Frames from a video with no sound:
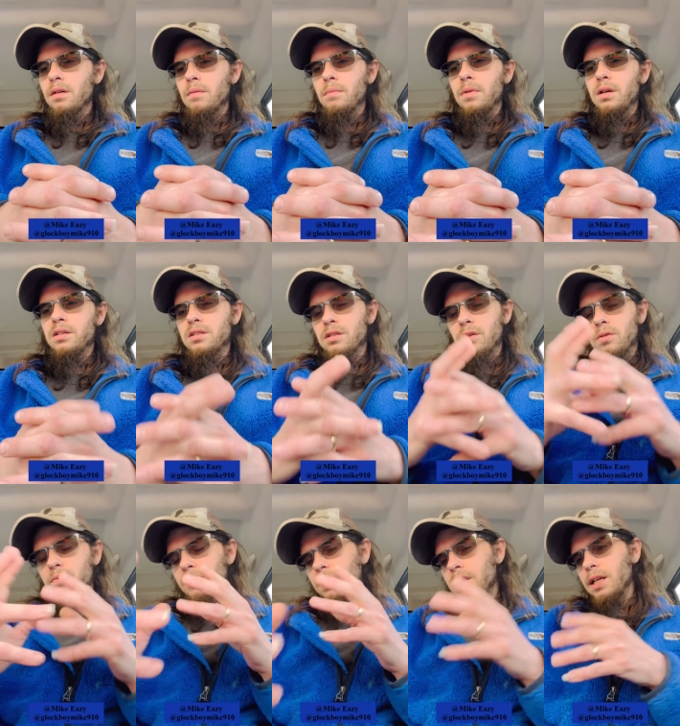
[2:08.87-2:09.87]
But so
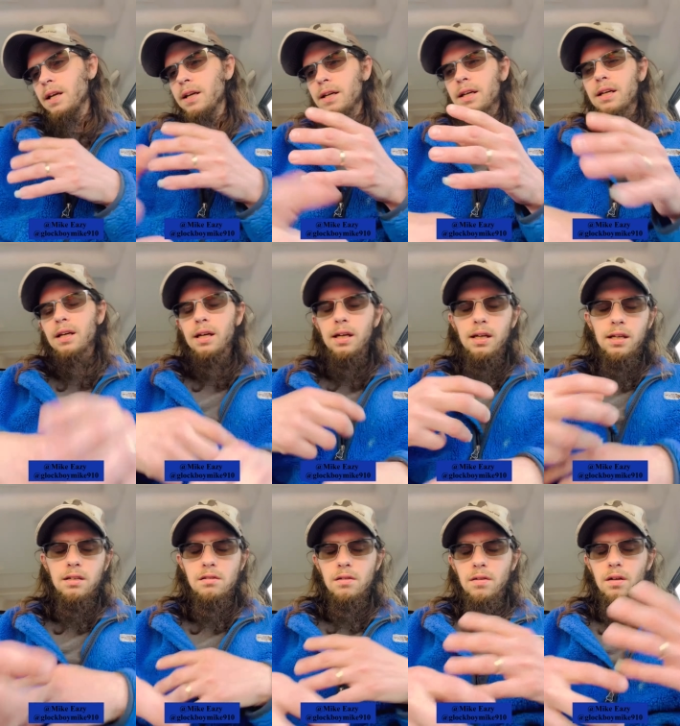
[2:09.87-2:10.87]
Gillie the King
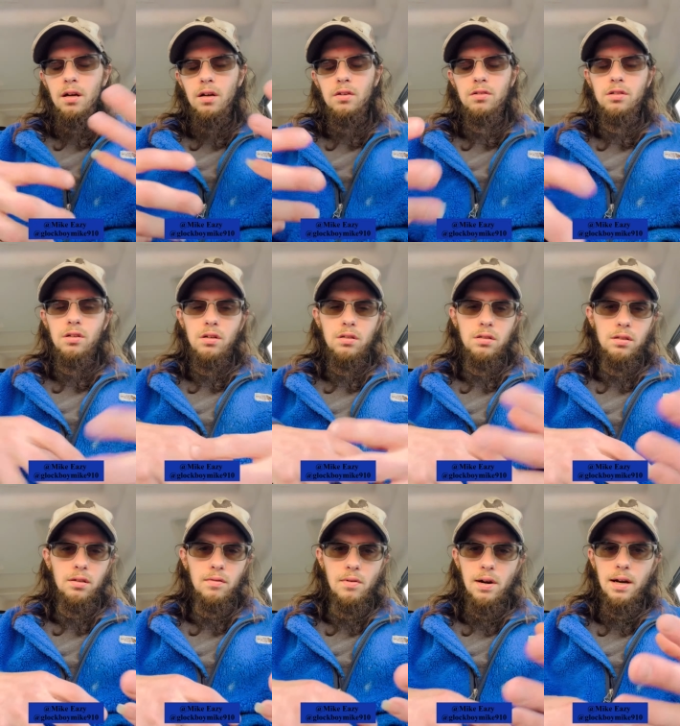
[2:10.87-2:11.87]
ends up calling Charleston
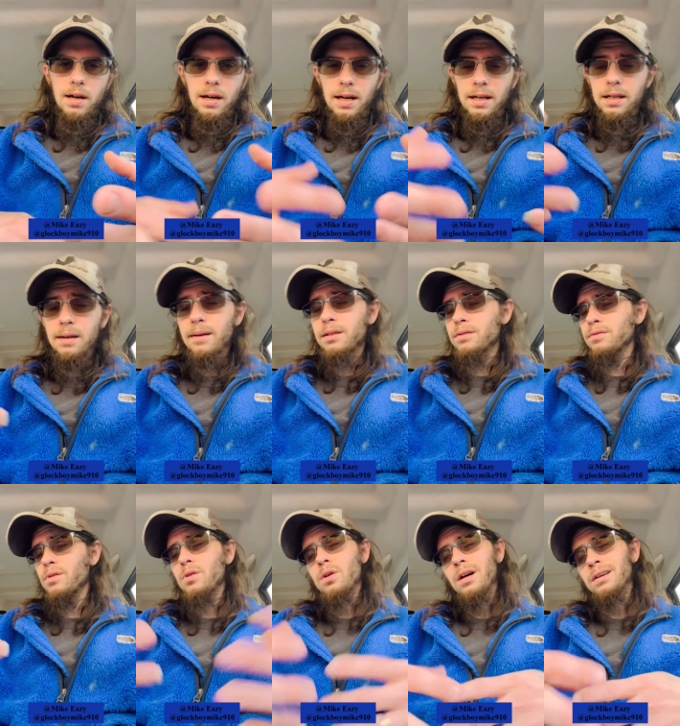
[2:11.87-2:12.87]
a rat, I guess,
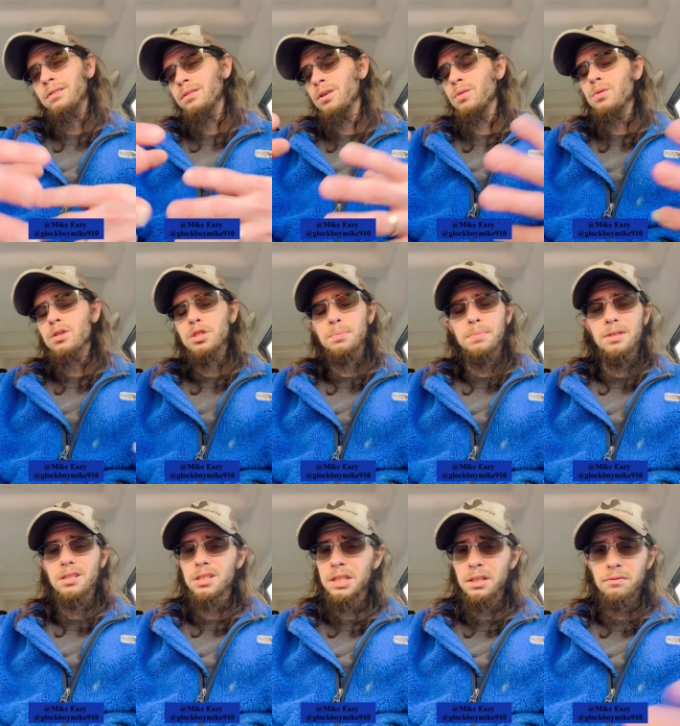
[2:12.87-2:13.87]
for I don't know what
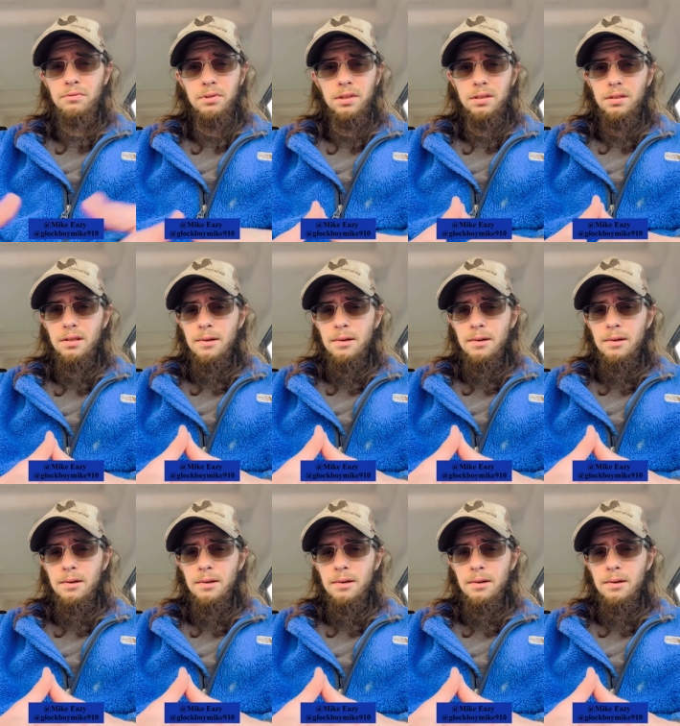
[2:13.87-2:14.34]
specific